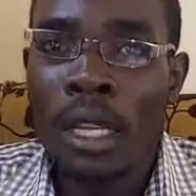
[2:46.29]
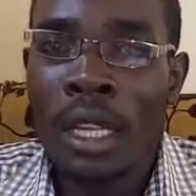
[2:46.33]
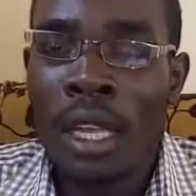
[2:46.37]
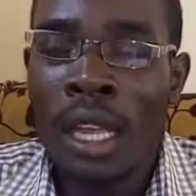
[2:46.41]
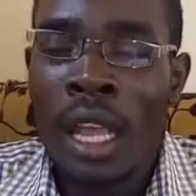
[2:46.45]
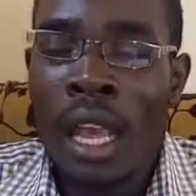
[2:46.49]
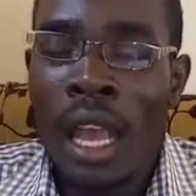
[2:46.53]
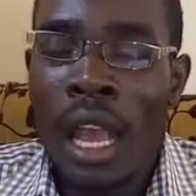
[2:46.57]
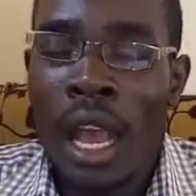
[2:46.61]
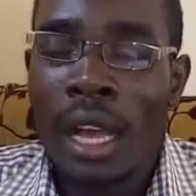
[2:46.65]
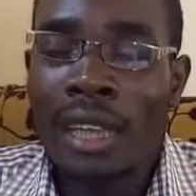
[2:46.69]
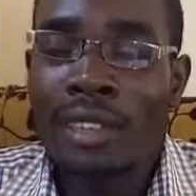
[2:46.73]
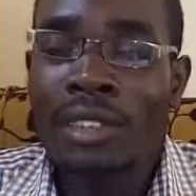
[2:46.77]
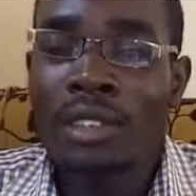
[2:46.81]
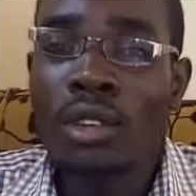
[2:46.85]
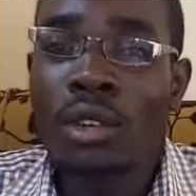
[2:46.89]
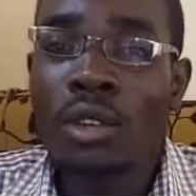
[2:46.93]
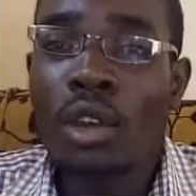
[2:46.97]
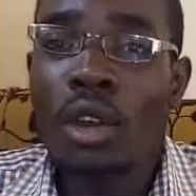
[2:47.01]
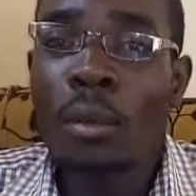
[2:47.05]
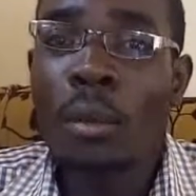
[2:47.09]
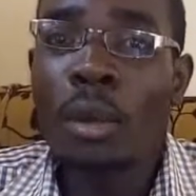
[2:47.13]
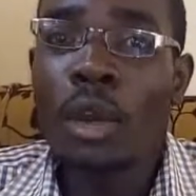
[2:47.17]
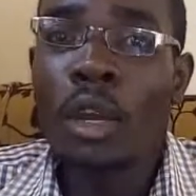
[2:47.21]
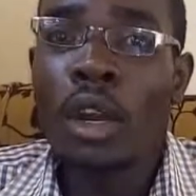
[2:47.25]
As you know,
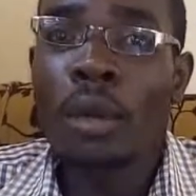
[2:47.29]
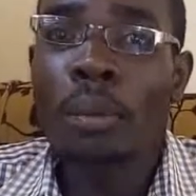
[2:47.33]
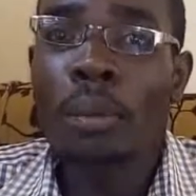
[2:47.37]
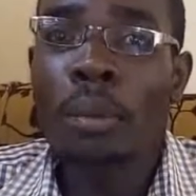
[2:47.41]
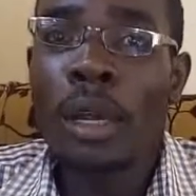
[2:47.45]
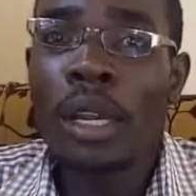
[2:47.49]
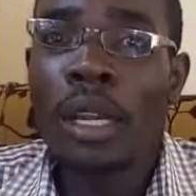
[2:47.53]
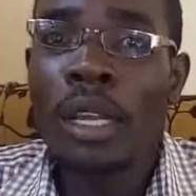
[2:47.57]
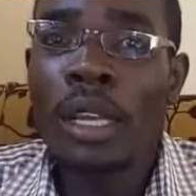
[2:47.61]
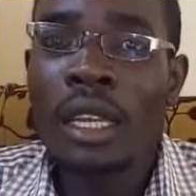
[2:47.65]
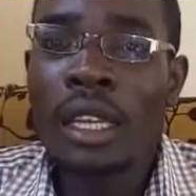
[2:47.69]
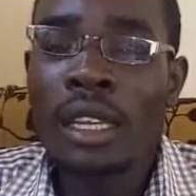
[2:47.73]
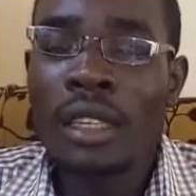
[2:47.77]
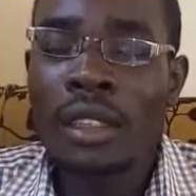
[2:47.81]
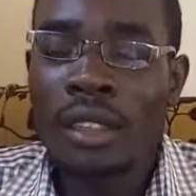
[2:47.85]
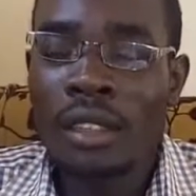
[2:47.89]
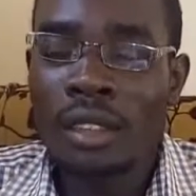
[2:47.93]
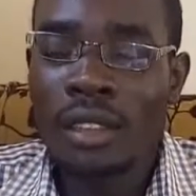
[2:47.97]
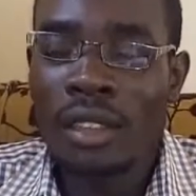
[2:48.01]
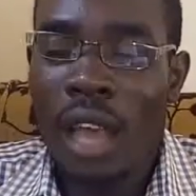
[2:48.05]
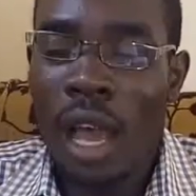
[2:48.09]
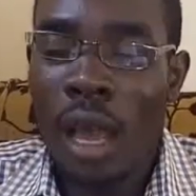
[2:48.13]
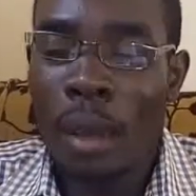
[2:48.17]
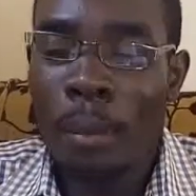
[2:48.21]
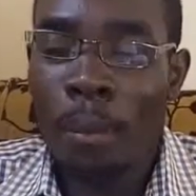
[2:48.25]
Monopoly, it is
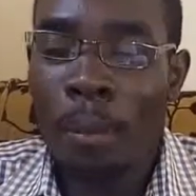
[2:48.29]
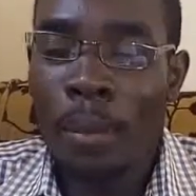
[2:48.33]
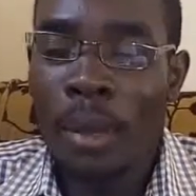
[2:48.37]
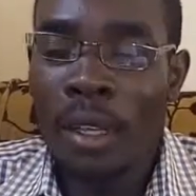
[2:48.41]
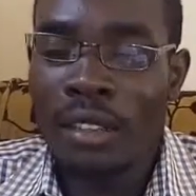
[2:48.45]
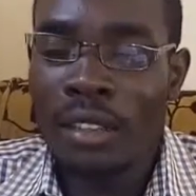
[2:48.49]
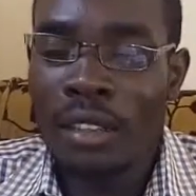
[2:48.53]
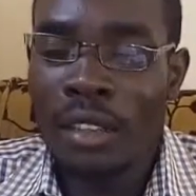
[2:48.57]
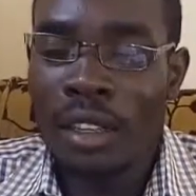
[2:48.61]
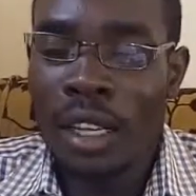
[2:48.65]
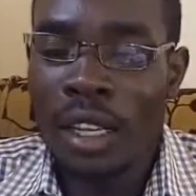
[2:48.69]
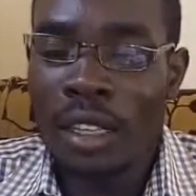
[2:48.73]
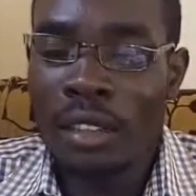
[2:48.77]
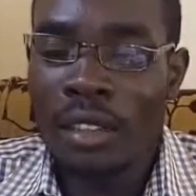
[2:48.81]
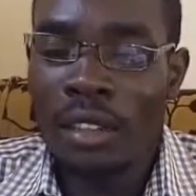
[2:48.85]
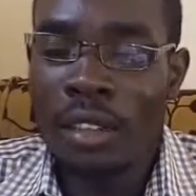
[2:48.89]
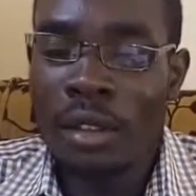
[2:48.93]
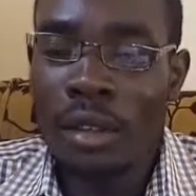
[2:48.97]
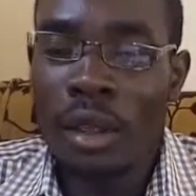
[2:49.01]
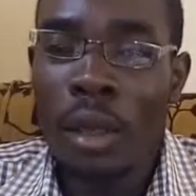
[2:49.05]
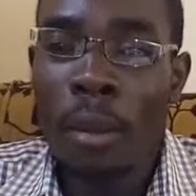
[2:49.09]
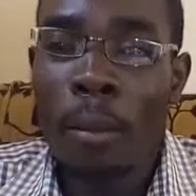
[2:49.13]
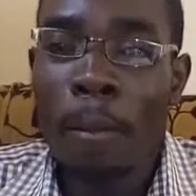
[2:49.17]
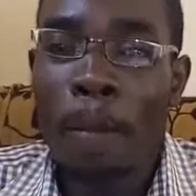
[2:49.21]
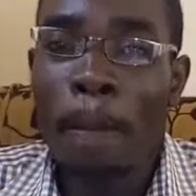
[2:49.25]
a
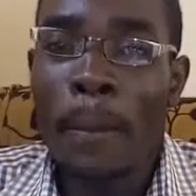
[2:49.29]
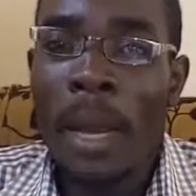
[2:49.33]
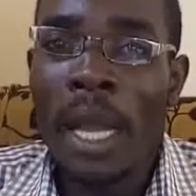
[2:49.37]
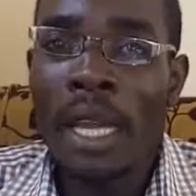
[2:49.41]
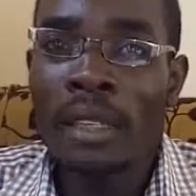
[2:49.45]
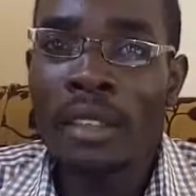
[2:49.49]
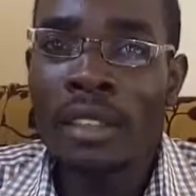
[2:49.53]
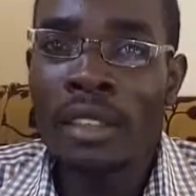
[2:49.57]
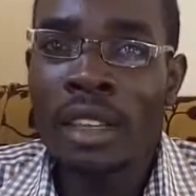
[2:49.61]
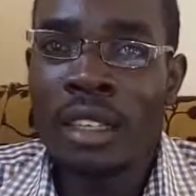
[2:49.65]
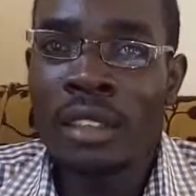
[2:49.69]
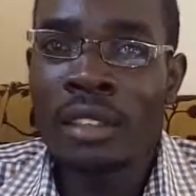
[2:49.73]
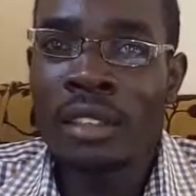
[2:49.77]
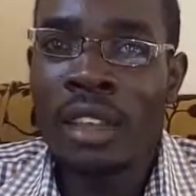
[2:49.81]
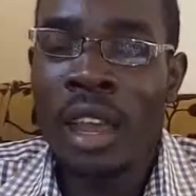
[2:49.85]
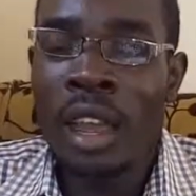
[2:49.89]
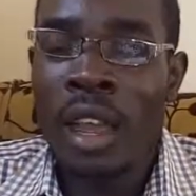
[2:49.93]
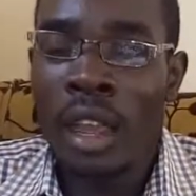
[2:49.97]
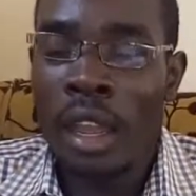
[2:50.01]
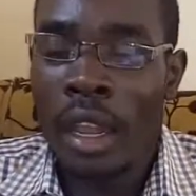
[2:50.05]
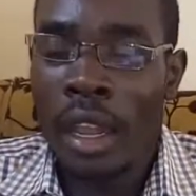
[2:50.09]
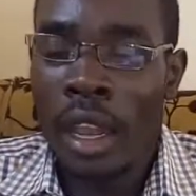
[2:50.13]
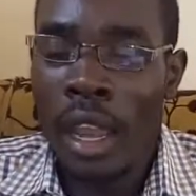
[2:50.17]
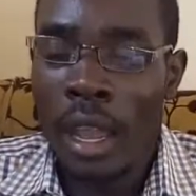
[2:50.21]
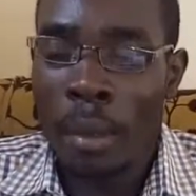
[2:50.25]
business-minded
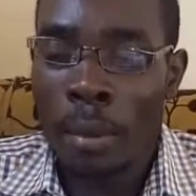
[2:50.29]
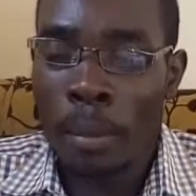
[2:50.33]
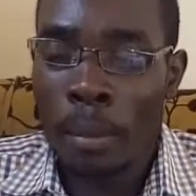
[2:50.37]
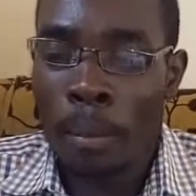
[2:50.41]
game.